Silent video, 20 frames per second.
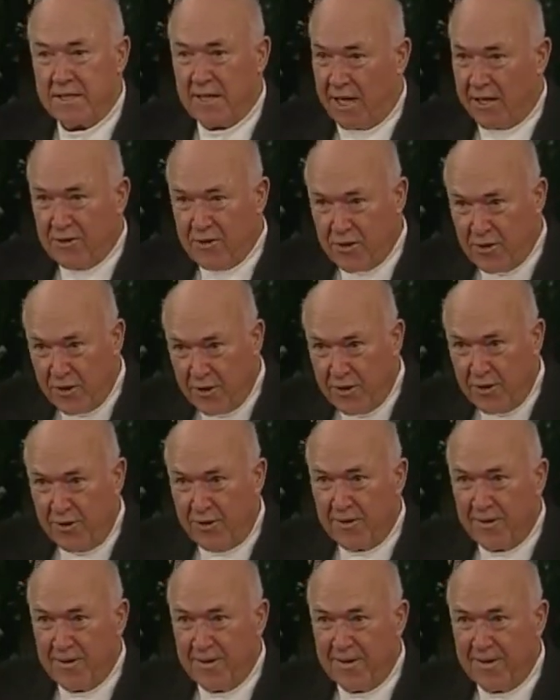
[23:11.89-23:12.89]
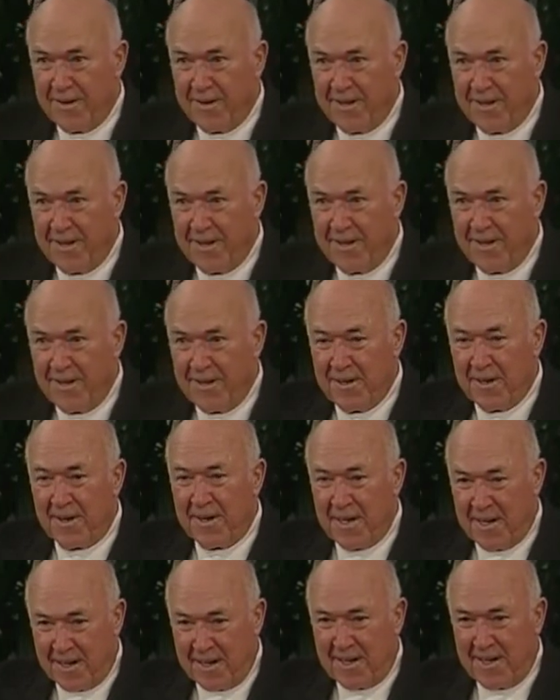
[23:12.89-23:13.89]
not to you. You're
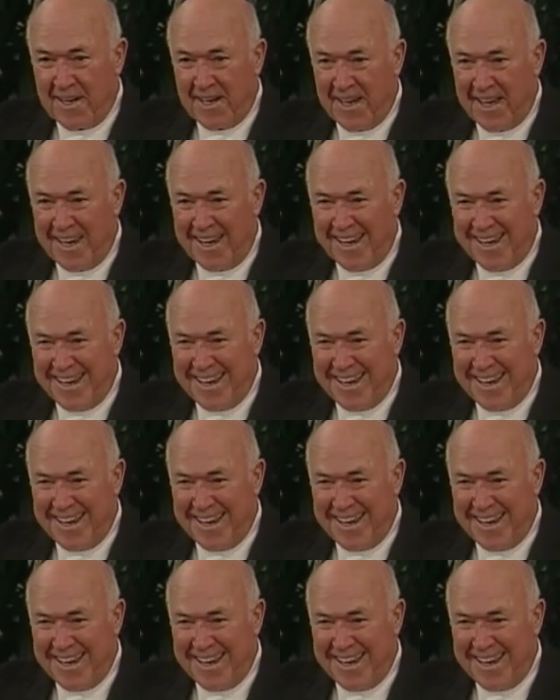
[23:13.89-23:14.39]
here tonight.